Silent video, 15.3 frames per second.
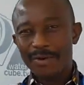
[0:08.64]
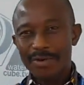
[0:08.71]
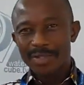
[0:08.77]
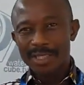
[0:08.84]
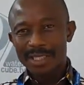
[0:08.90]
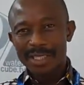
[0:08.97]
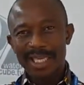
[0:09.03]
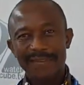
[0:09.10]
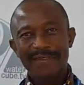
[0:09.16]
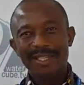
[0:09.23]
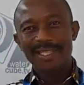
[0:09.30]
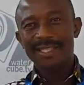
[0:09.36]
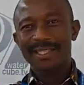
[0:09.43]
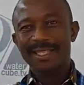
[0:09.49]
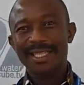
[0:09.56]
owned
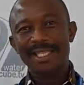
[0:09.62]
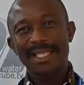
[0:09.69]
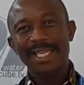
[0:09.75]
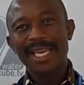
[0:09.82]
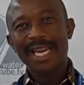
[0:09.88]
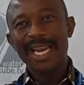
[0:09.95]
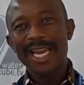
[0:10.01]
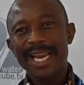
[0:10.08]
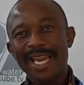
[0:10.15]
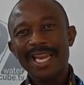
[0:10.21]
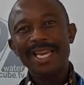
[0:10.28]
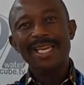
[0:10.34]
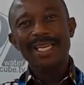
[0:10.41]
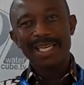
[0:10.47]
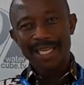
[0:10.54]
television station
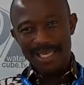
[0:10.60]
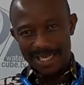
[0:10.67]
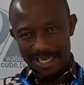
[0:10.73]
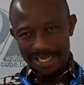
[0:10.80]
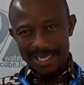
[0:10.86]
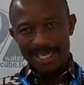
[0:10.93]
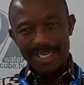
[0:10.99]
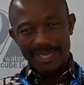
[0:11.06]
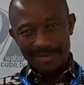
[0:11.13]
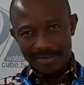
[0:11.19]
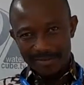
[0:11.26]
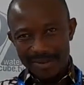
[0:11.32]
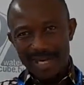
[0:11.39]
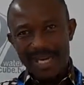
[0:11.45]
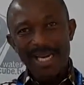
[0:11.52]
in Ghana,
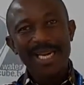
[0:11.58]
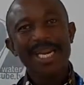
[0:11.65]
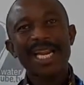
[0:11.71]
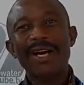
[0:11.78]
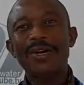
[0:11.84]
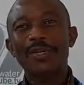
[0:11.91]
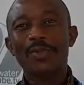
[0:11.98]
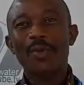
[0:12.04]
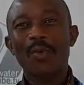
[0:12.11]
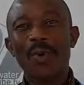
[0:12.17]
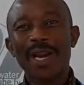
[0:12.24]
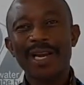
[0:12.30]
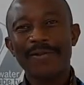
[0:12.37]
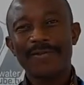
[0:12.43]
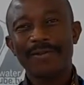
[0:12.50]
Accra, and I also
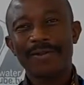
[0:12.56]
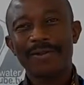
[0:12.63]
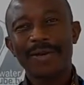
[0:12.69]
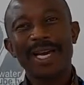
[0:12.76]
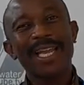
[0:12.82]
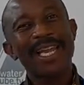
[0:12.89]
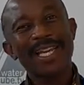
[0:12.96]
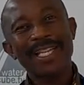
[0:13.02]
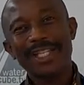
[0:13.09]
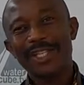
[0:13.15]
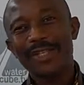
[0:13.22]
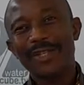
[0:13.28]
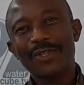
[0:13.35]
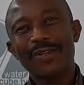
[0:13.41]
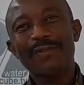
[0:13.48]
work for an
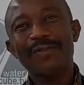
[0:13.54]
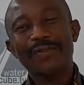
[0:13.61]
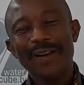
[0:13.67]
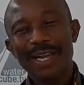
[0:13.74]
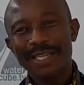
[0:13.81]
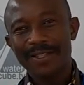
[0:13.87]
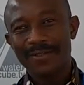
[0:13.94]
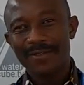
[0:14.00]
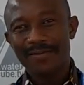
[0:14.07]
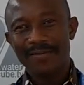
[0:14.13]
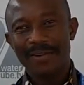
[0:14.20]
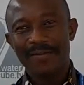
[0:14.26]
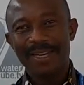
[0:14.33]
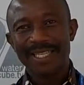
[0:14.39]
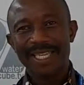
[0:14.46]
NGO called Friends
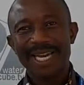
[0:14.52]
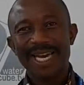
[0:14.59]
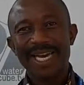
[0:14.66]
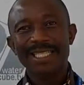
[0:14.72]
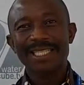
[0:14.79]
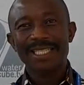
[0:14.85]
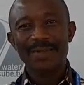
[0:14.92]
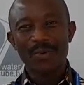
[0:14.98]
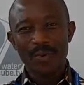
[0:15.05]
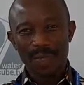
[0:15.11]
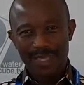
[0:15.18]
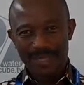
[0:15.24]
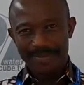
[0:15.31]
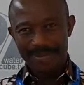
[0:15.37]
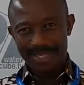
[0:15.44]
of Rivers and
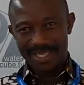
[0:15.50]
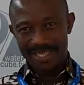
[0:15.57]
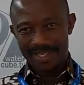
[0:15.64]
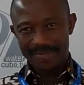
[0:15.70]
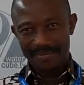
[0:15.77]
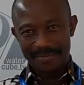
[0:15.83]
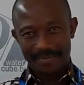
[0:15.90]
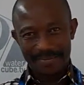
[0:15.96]
Waterbodies.